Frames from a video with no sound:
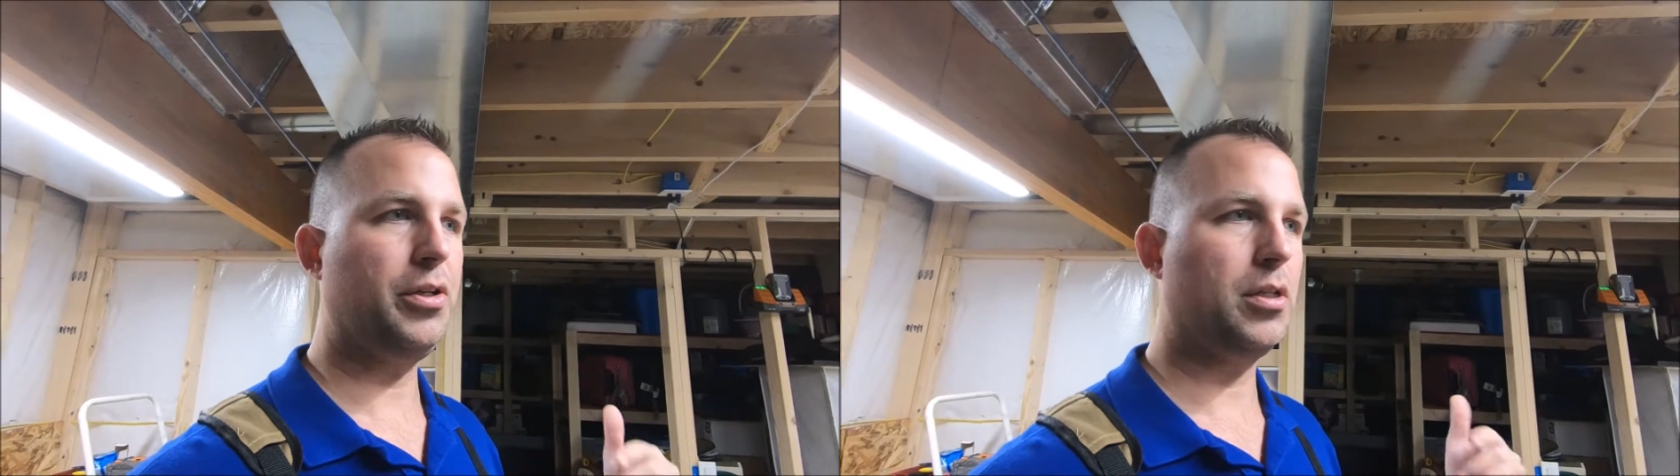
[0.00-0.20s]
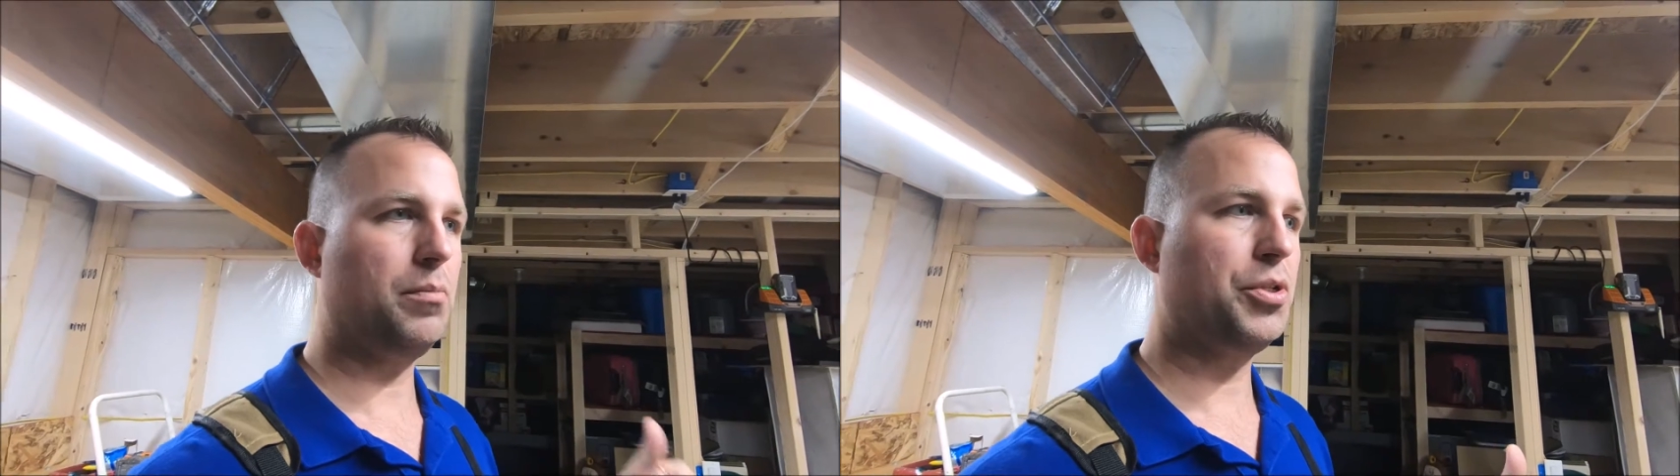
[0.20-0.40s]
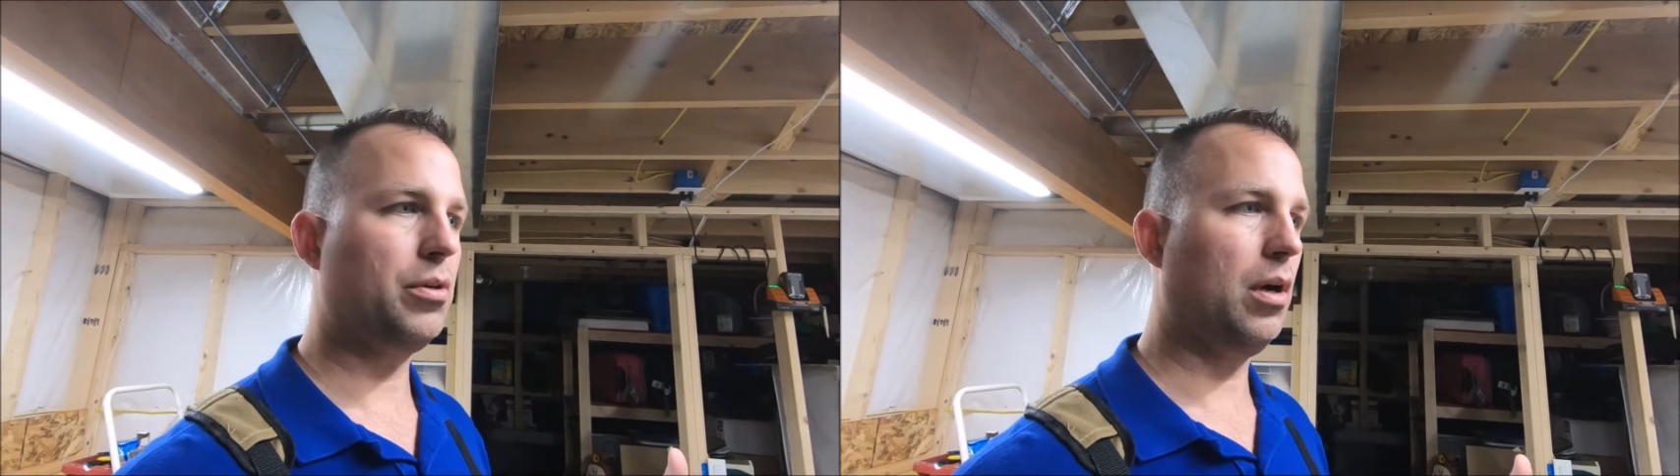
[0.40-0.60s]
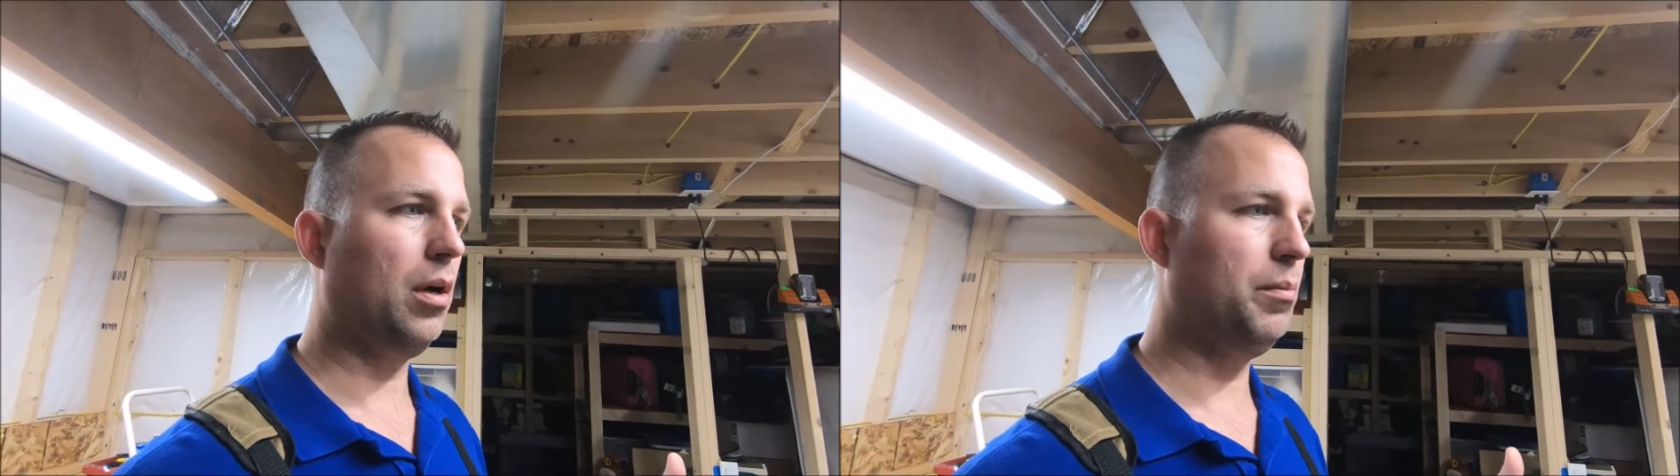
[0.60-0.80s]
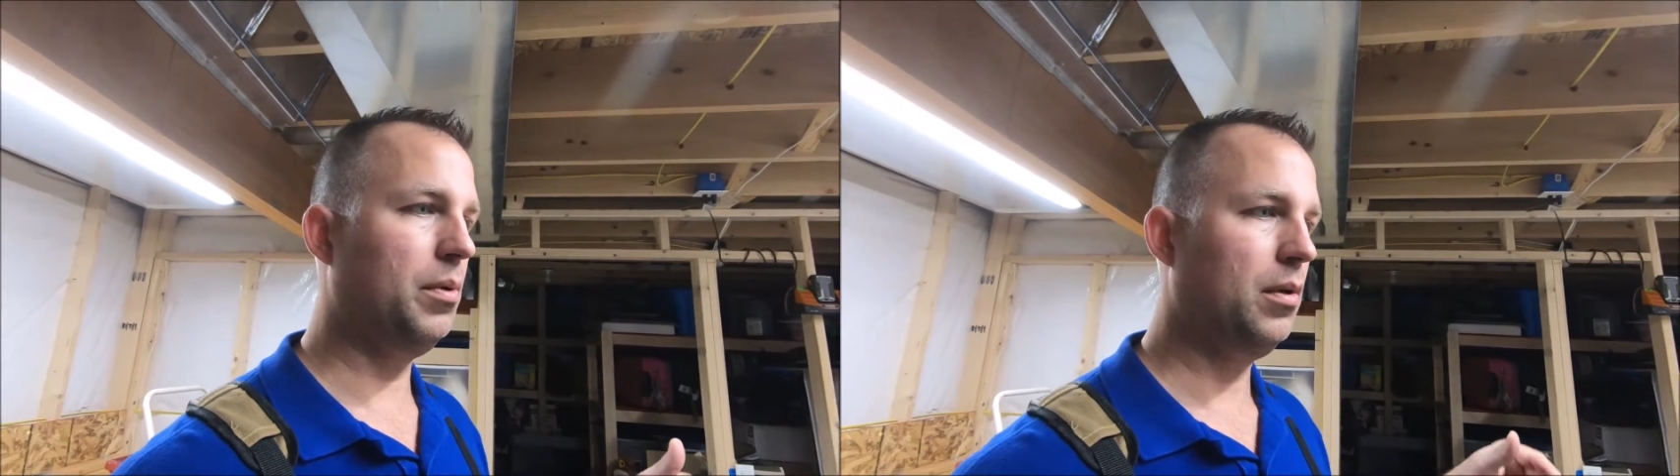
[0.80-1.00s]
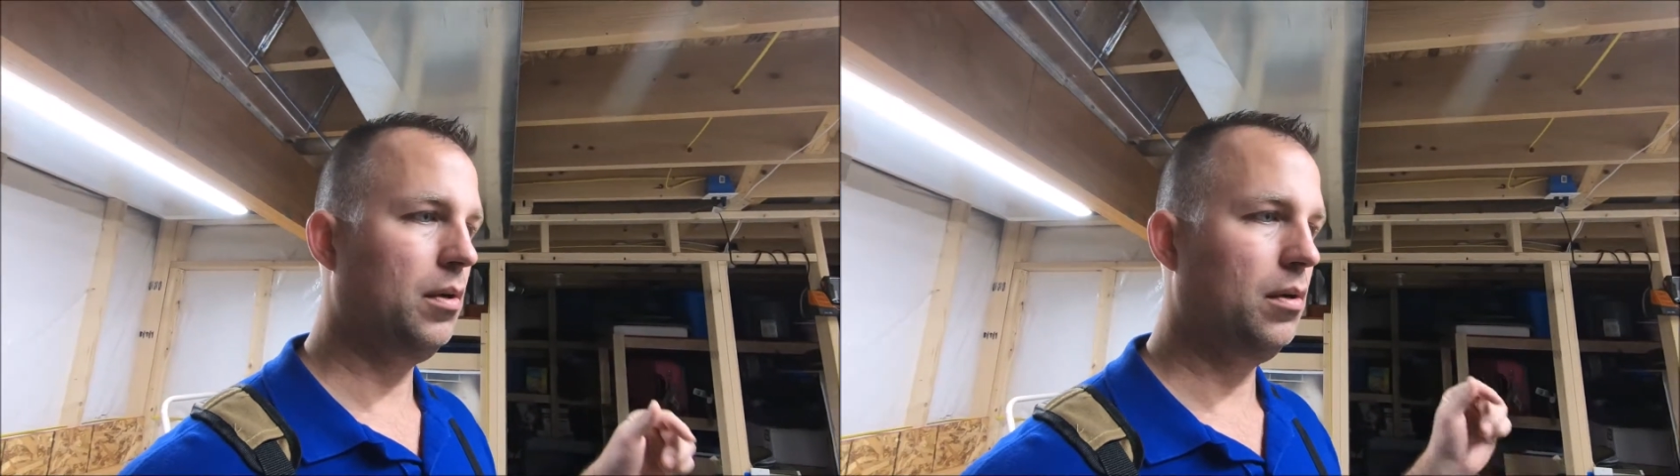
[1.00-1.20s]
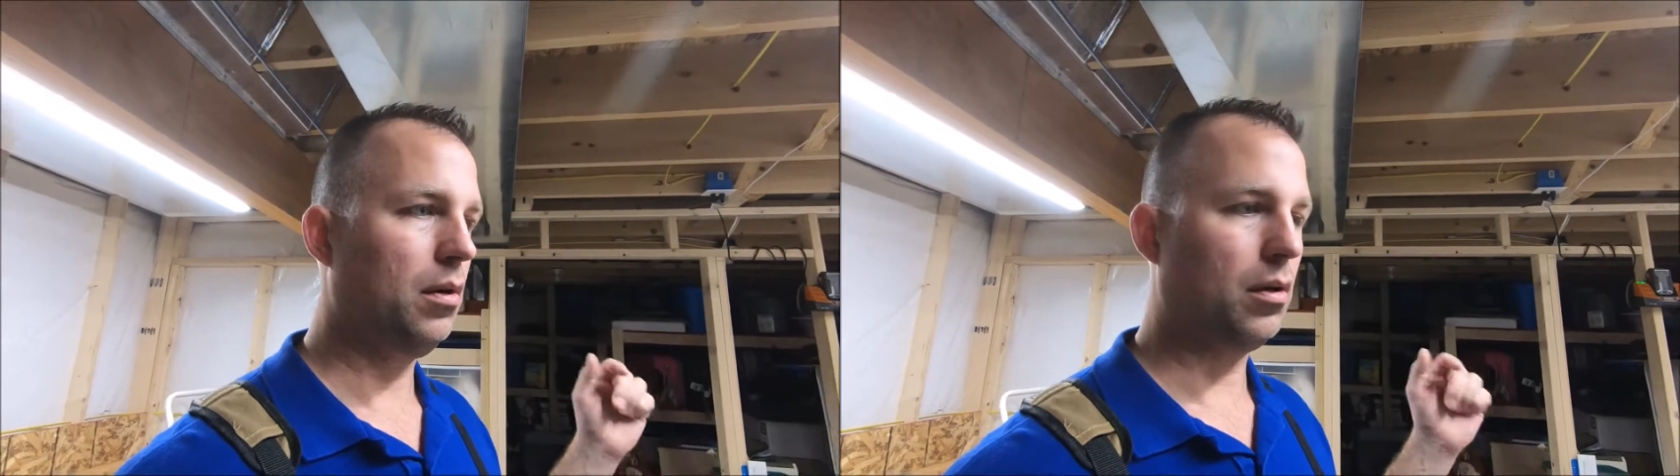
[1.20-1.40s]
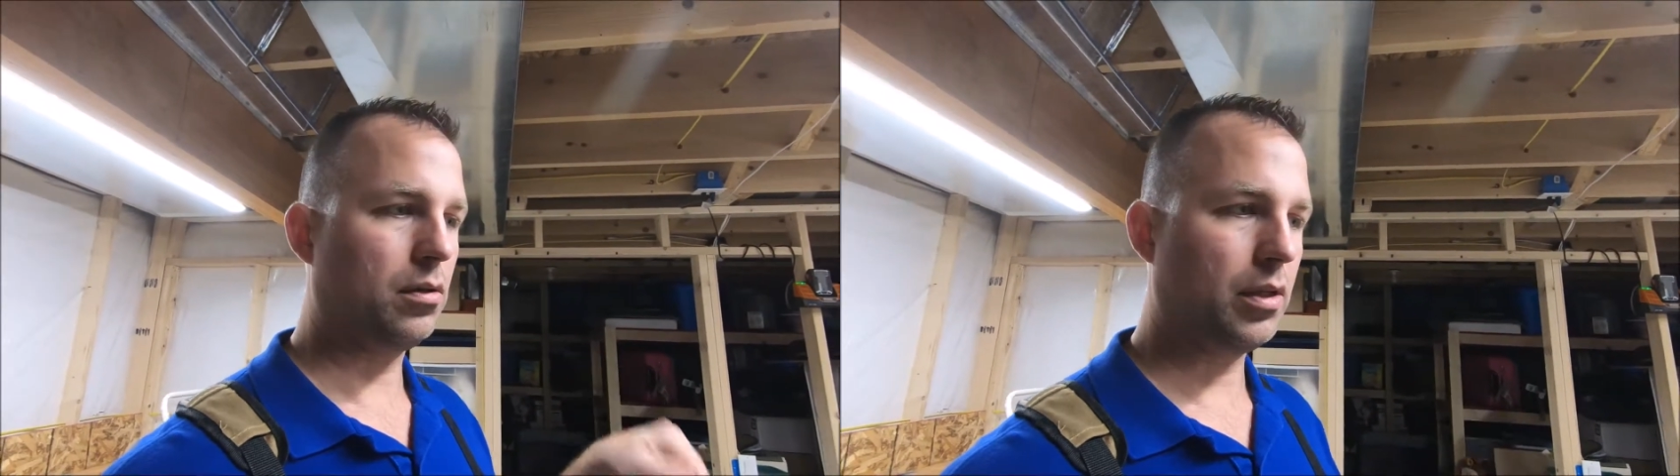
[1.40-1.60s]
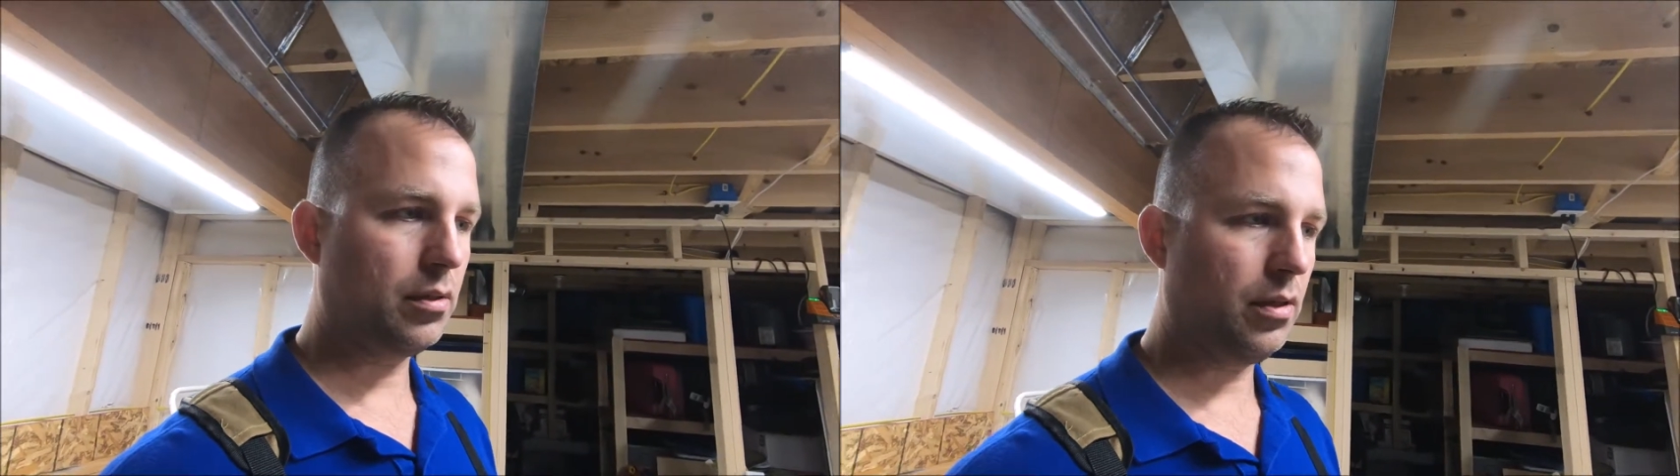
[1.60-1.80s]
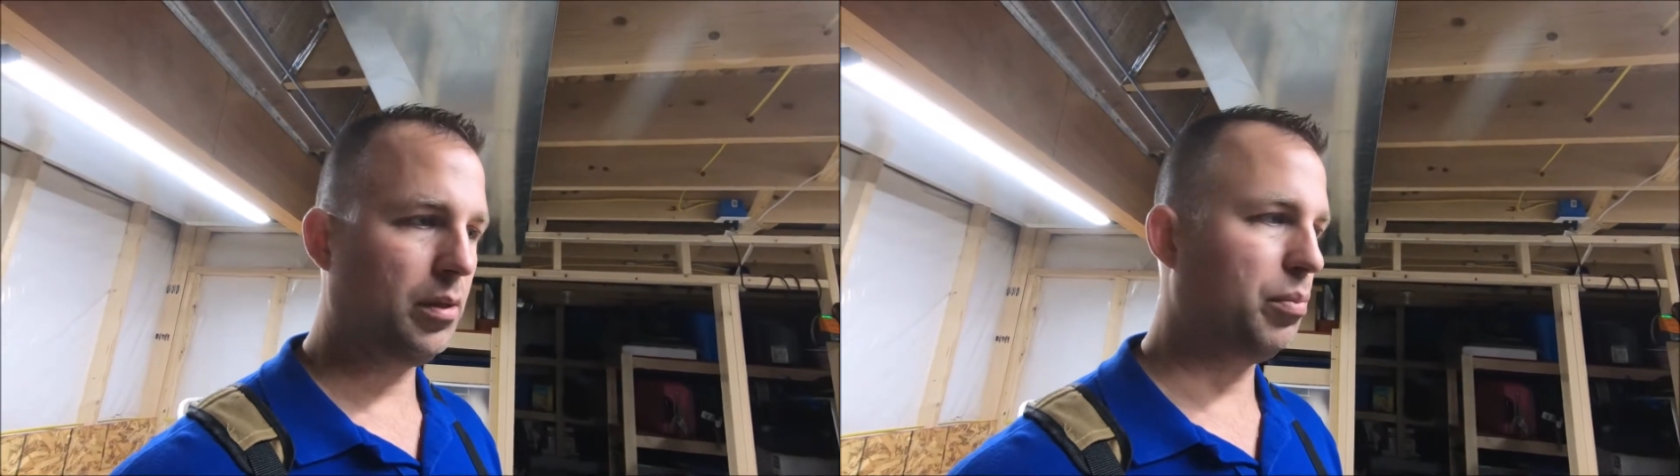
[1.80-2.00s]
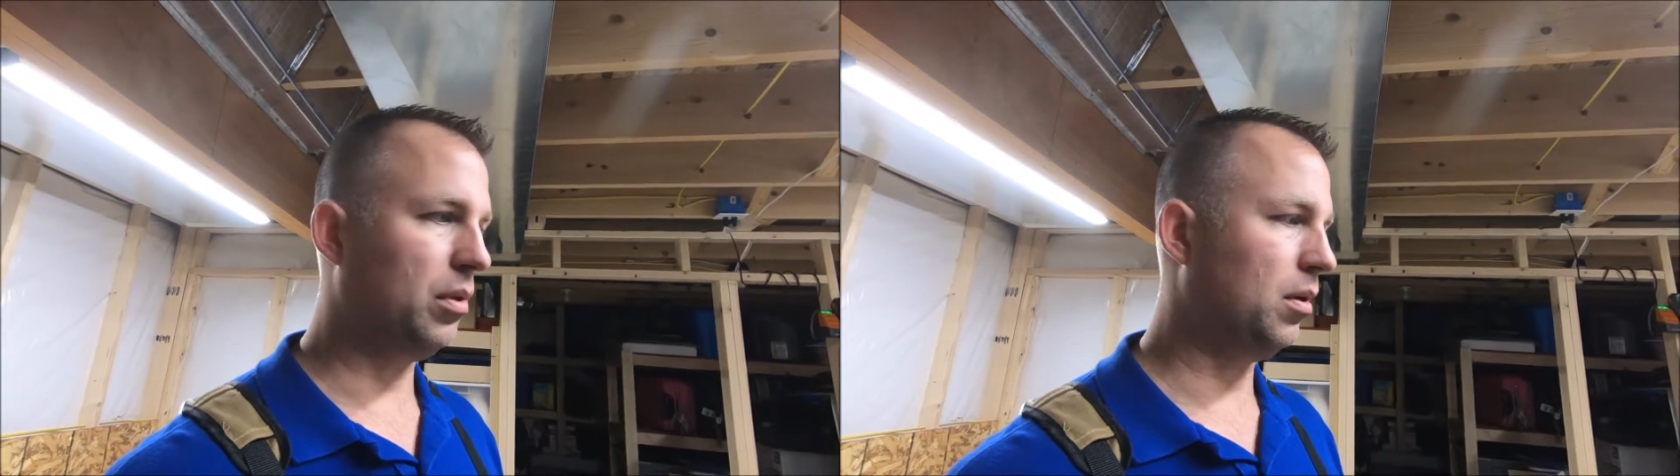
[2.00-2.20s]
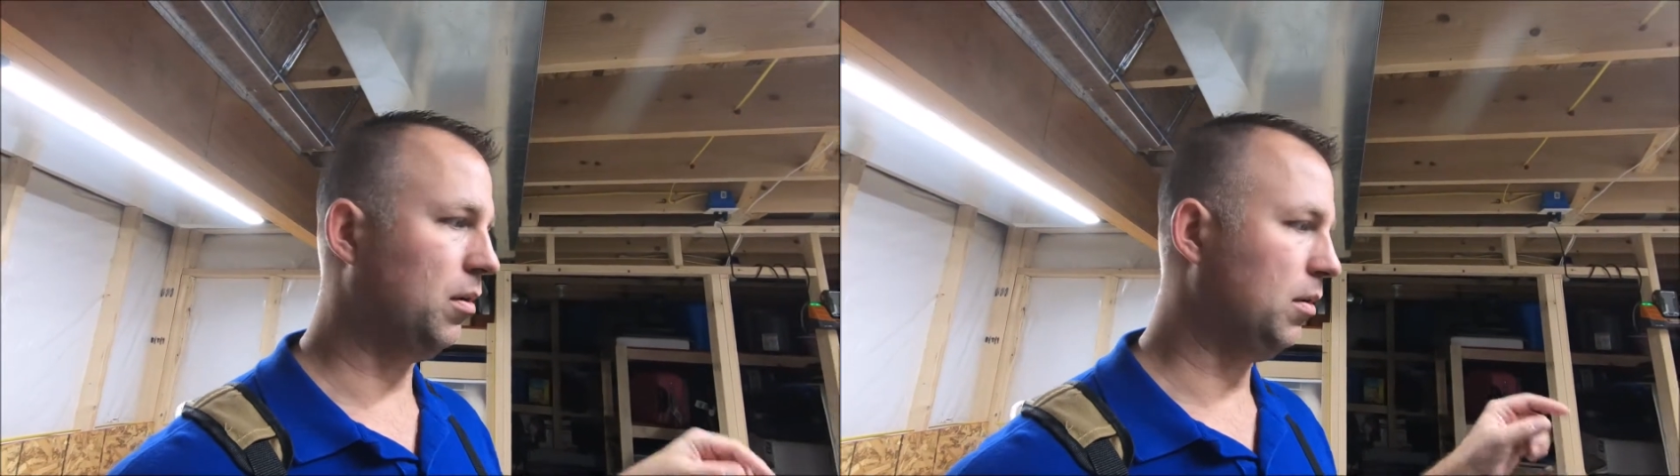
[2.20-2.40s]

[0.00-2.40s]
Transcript: you subscribe. Click the link below.